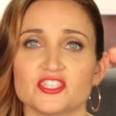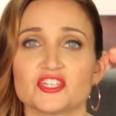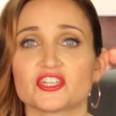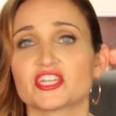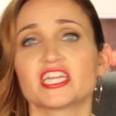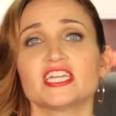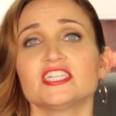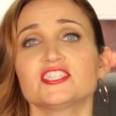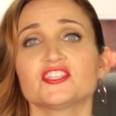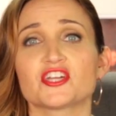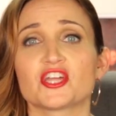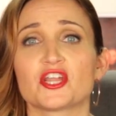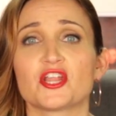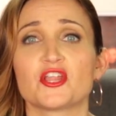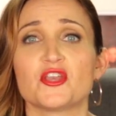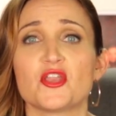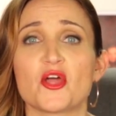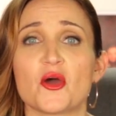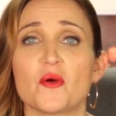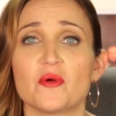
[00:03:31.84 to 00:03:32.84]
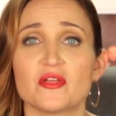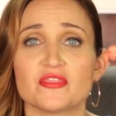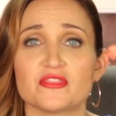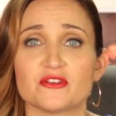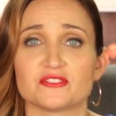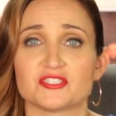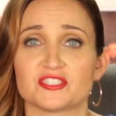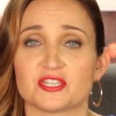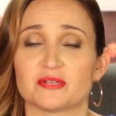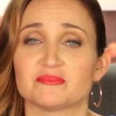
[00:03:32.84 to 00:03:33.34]
Your kids are gonna know what
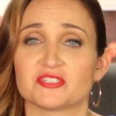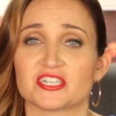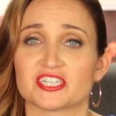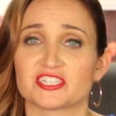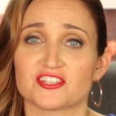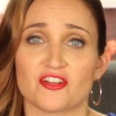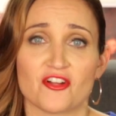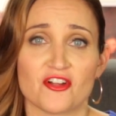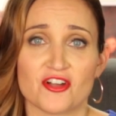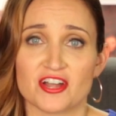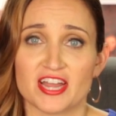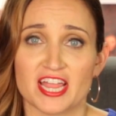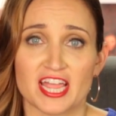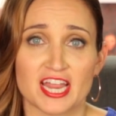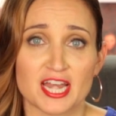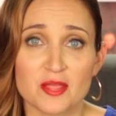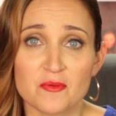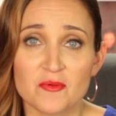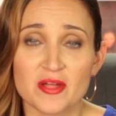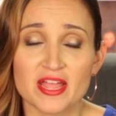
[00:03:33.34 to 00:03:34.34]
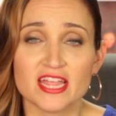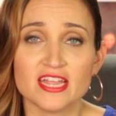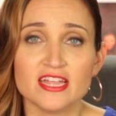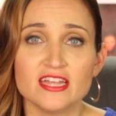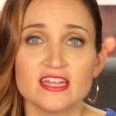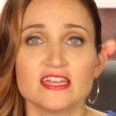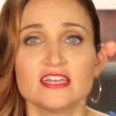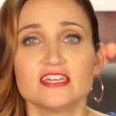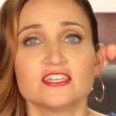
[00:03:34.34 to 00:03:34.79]
those subjects are anyway,